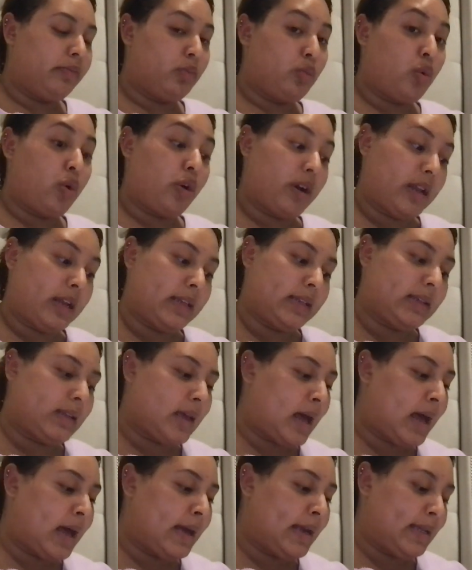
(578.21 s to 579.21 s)
warning
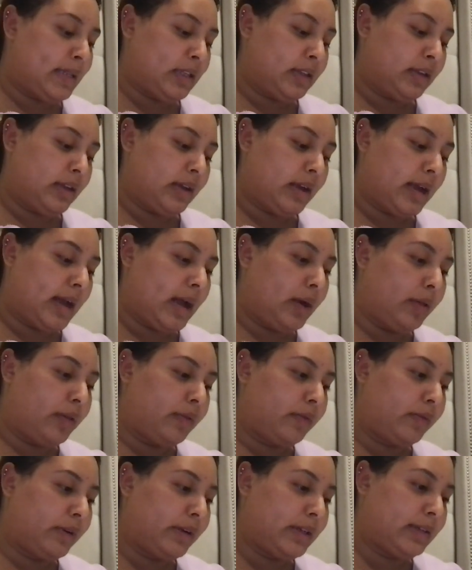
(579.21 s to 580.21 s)
signs,
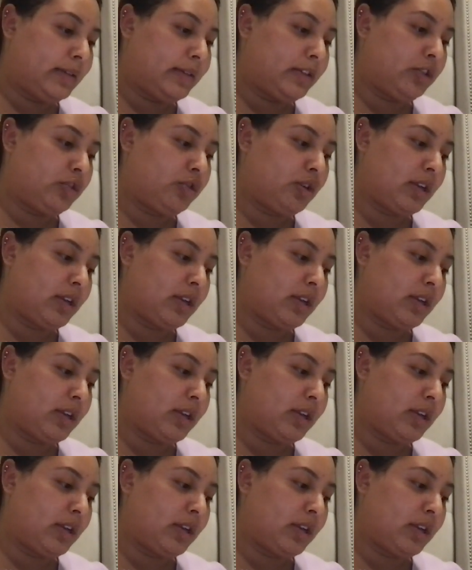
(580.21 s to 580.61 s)
health risks,